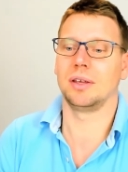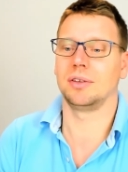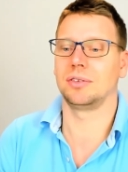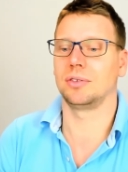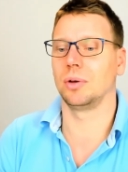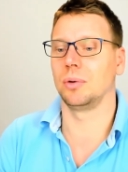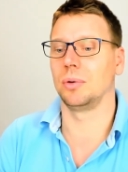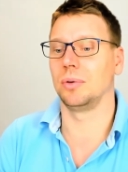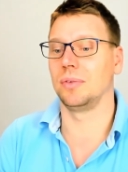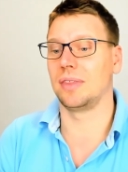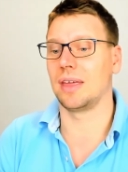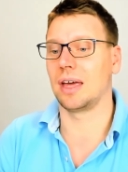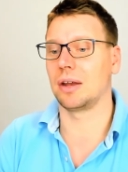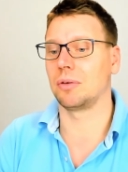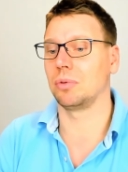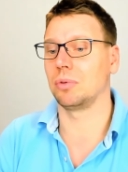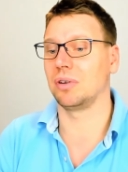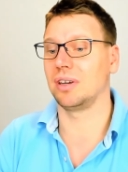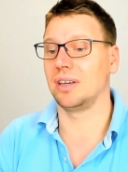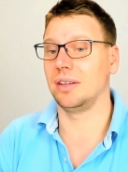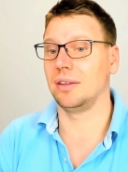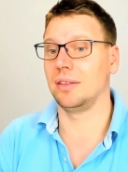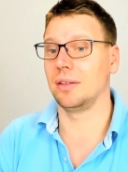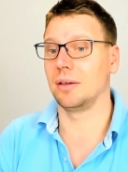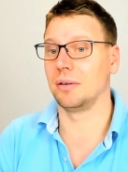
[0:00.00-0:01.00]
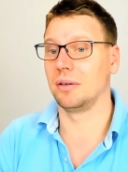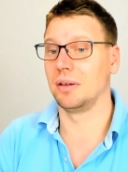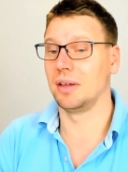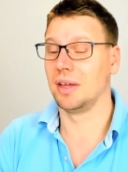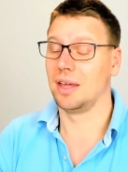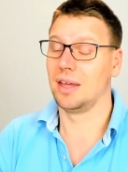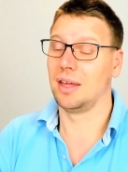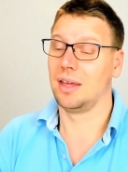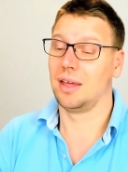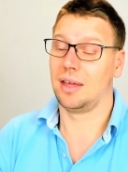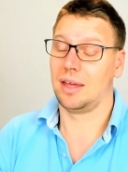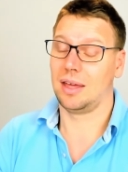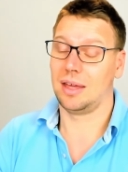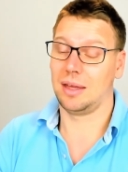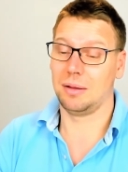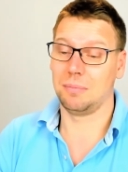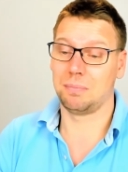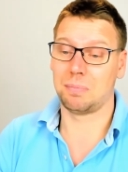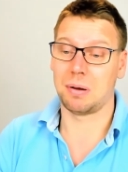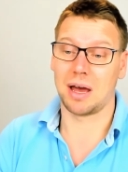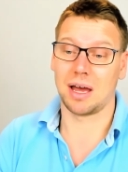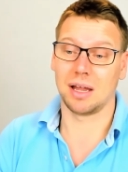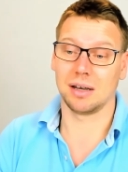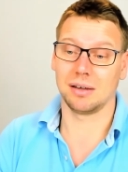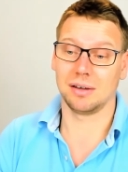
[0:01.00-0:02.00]
So that would either, a
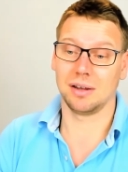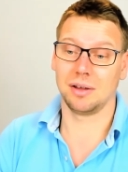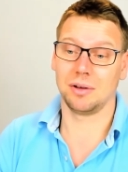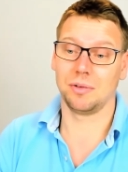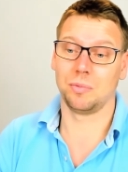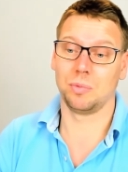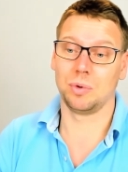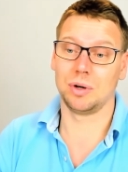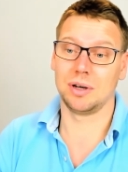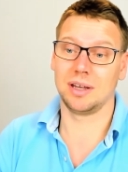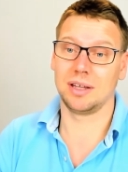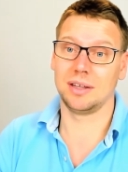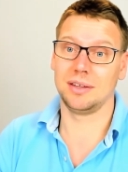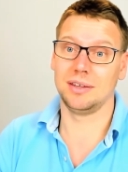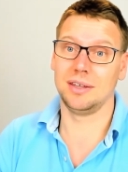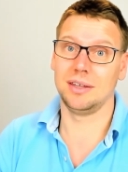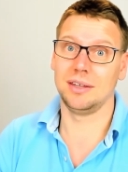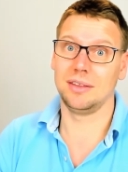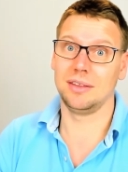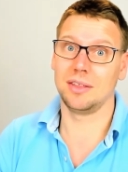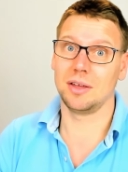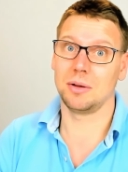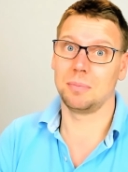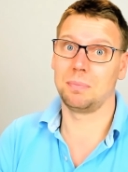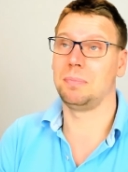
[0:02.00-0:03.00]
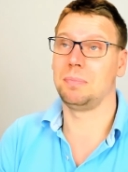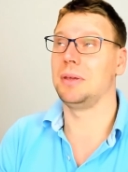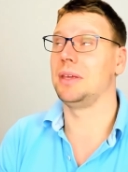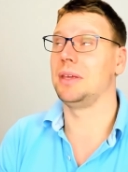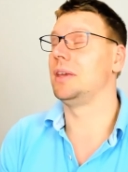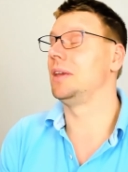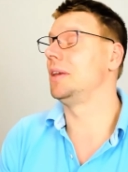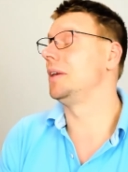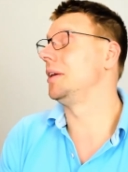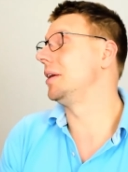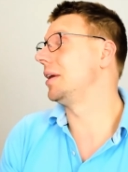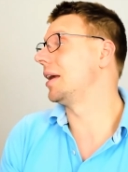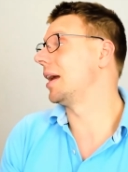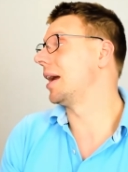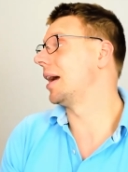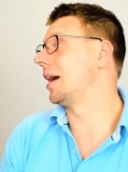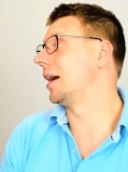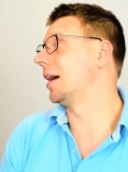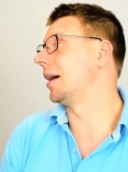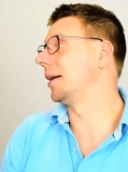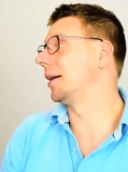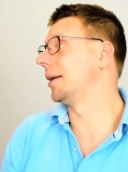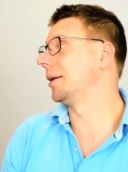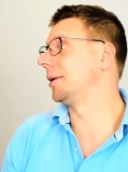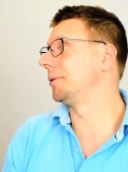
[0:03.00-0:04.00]
partner would either be
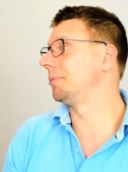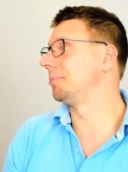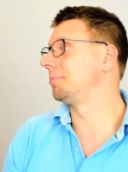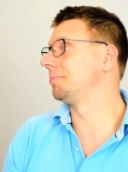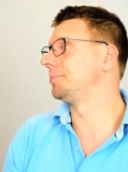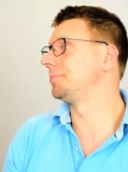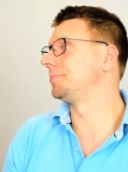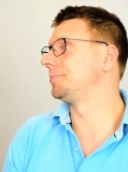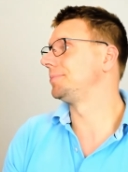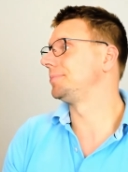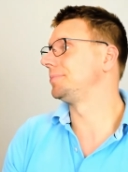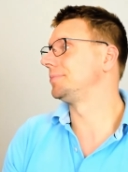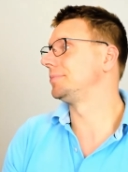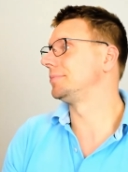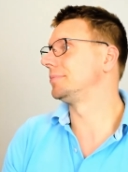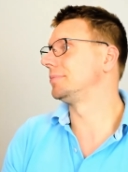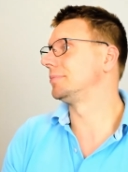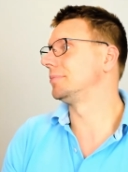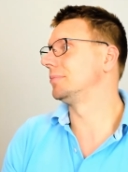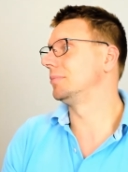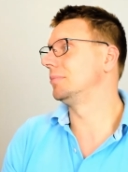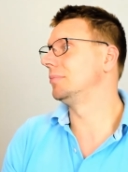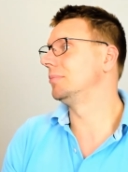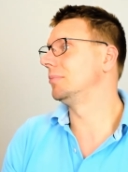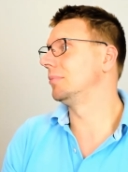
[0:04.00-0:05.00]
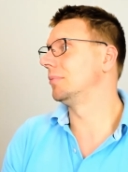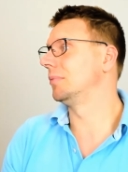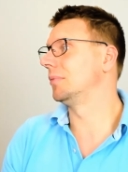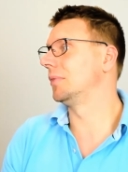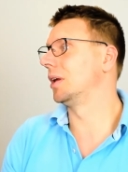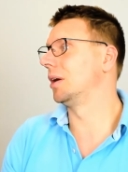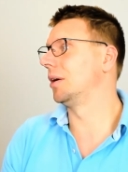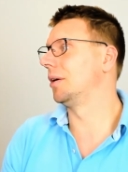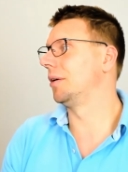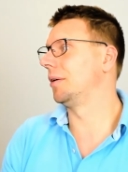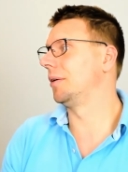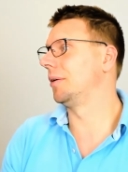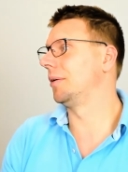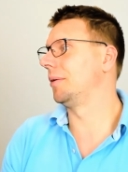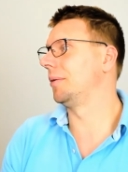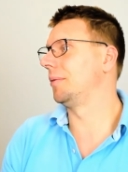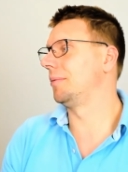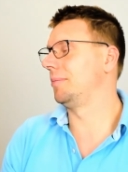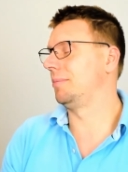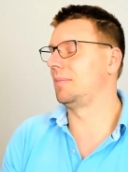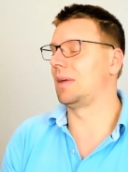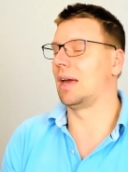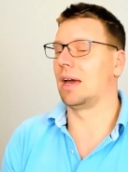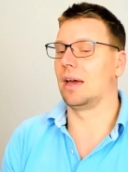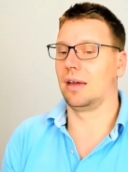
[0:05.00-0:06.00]
um, uh,
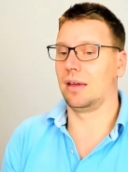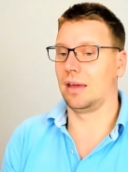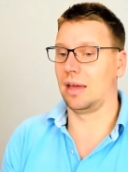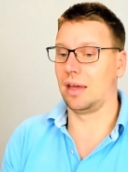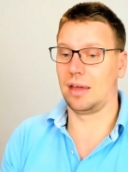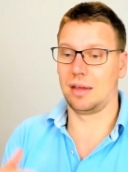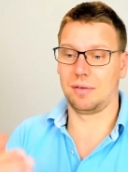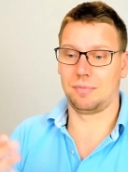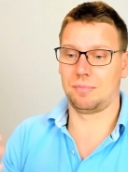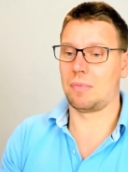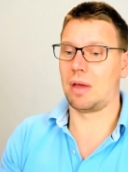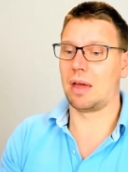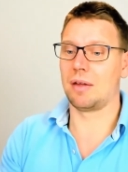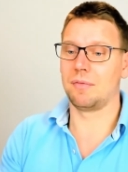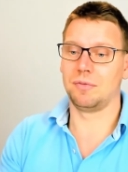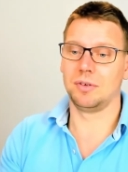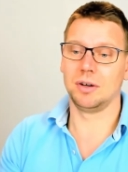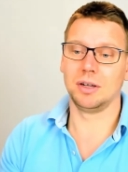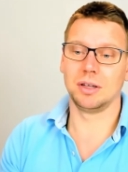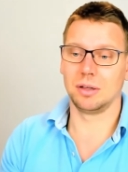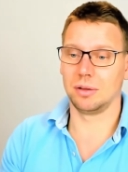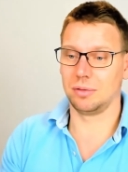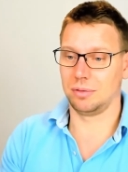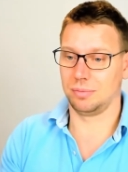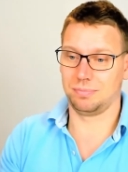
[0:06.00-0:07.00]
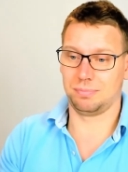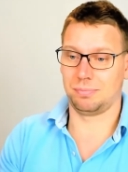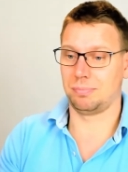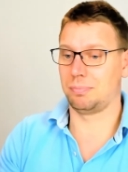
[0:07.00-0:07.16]
yeah, a, a real